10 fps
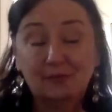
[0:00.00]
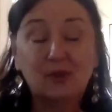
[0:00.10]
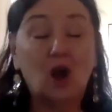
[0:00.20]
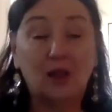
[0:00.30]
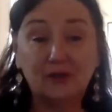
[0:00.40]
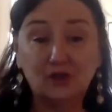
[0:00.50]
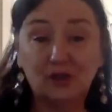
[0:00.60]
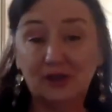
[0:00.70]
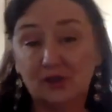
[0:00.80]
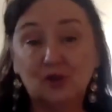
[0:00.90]
college
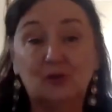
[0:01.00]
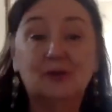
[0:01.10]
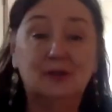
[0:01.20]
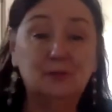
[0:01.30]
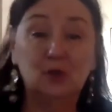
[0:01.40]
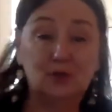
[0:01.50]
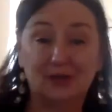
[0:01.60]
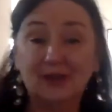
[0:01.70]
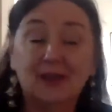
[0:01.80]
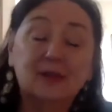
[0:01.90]
teacher in
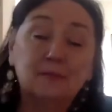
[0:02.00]
music